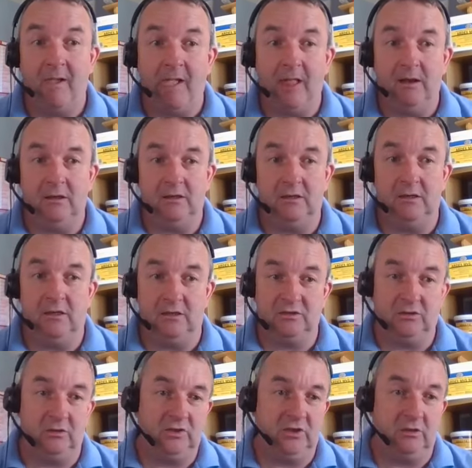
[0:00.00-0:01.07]
as
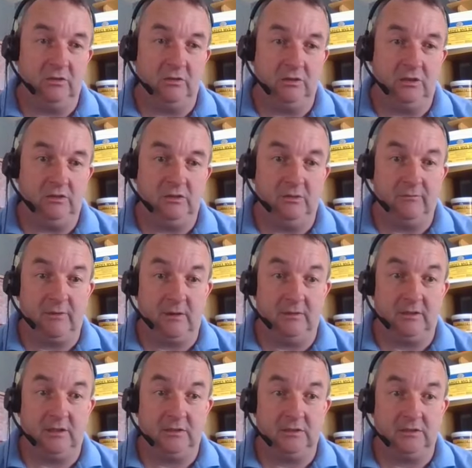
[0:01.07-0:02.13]
long as you're a good user of
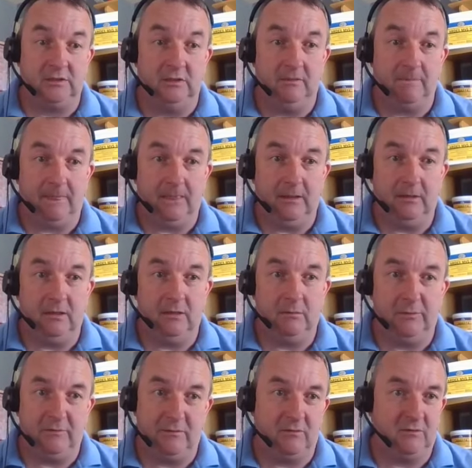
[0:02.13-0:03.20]
Ardex. But
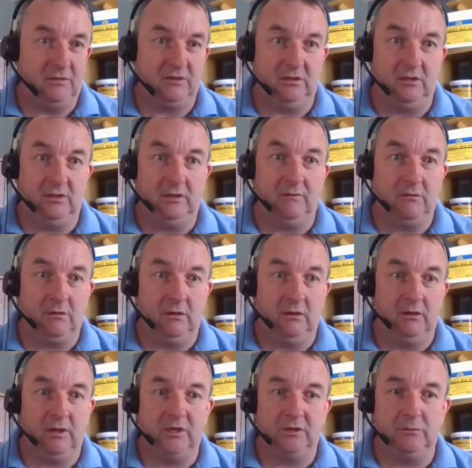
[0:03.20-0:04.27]
if you've got a
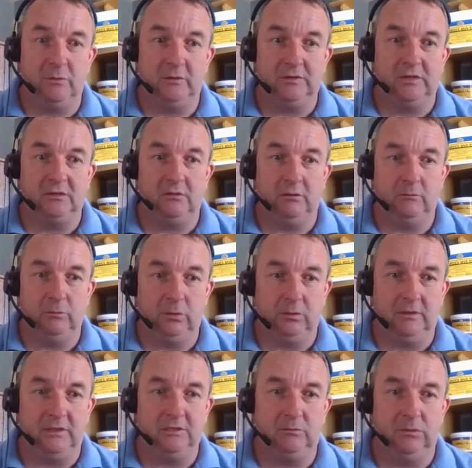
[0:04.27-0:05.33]
large project on,
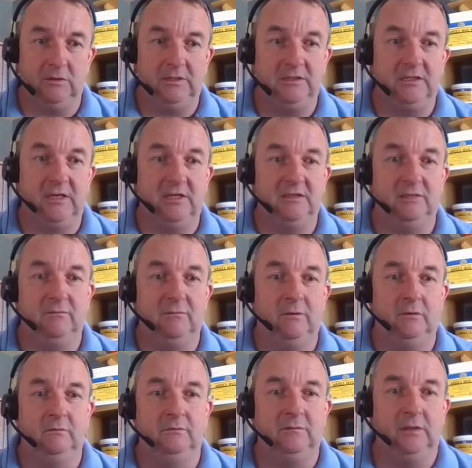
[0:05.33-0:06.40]
please get us
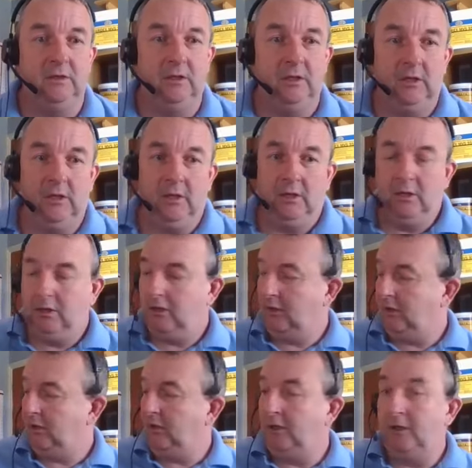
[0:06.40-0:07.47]
involved.
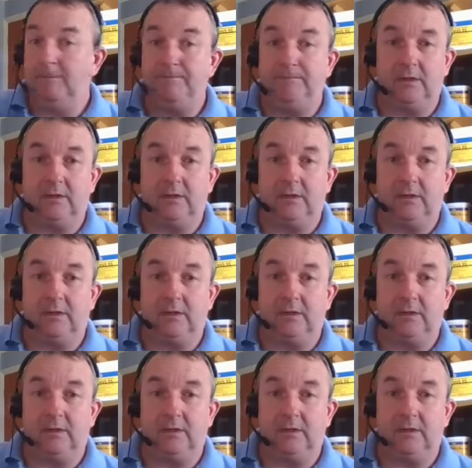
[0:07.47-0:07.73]
Any